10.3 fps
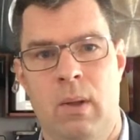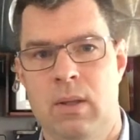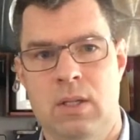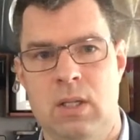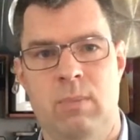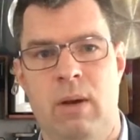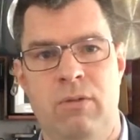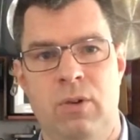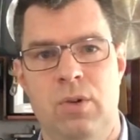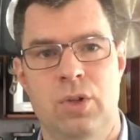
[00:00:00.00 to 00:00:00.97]
this is my
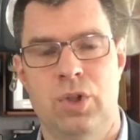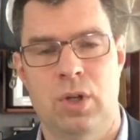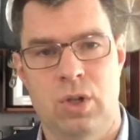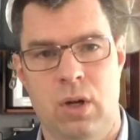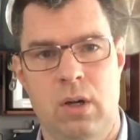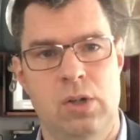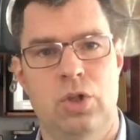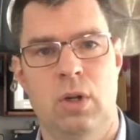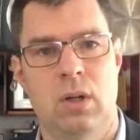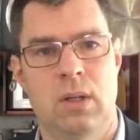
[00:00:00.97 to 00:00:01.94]
food restriction, are you
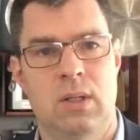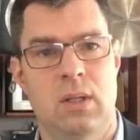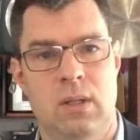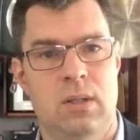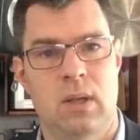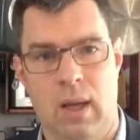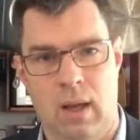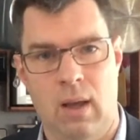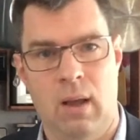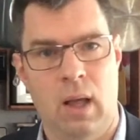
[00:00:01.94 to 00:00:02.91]
sure this is
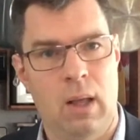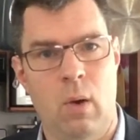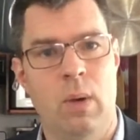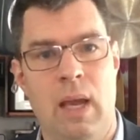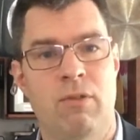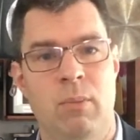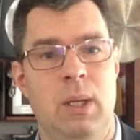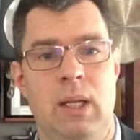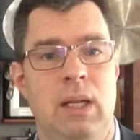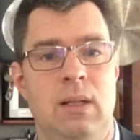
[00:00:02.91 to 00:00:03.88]
okay for
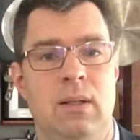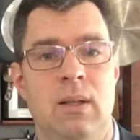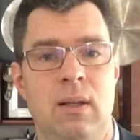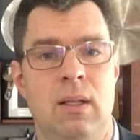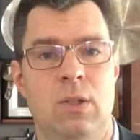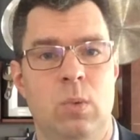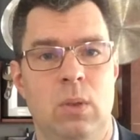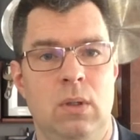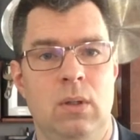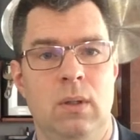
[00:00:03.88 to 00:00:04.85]
me to eat? This
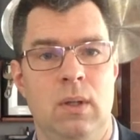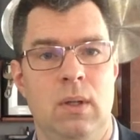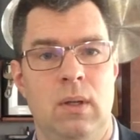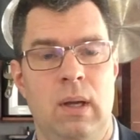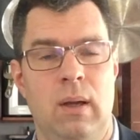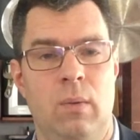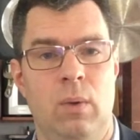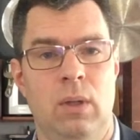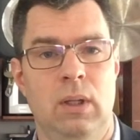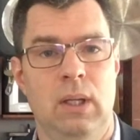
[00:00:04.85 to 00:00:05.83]
will
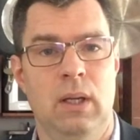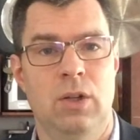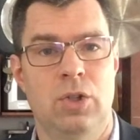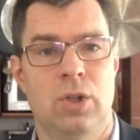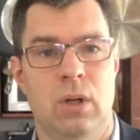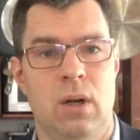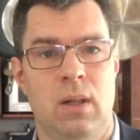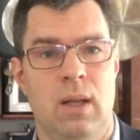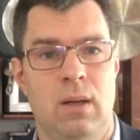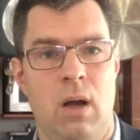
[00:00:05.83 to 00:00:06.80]
really ensure
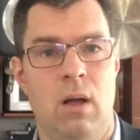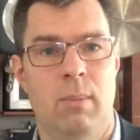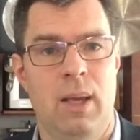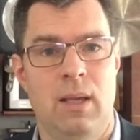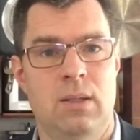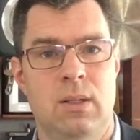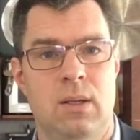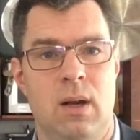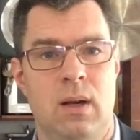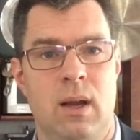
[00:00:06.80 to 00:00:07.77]
that all
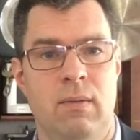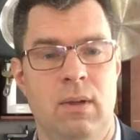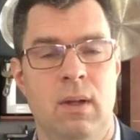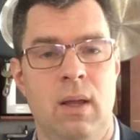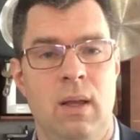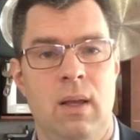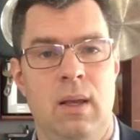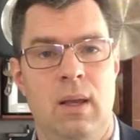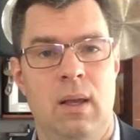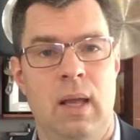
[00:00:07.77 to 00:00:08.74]
bases are covered.
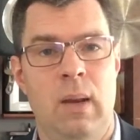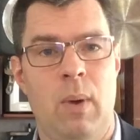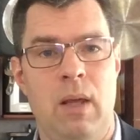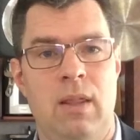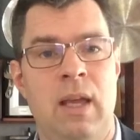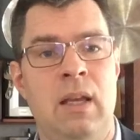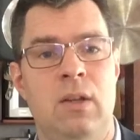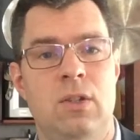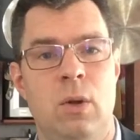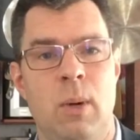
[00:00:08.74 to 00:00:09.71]
Anyway, thank
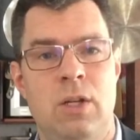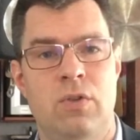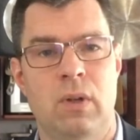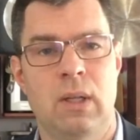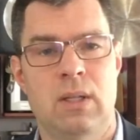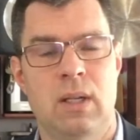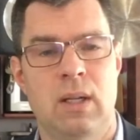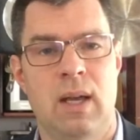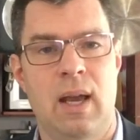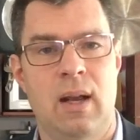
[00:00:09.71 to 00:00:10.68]
you so much for
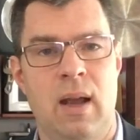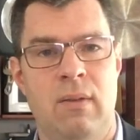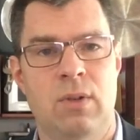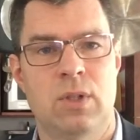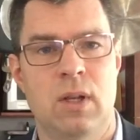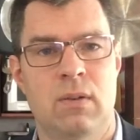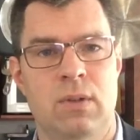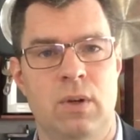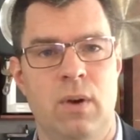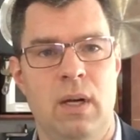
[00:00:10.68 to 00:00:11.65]
listening, and have
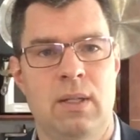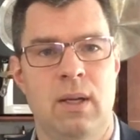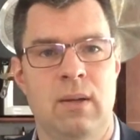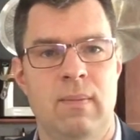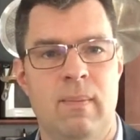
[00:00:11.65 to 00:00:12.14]
yourselves a great day.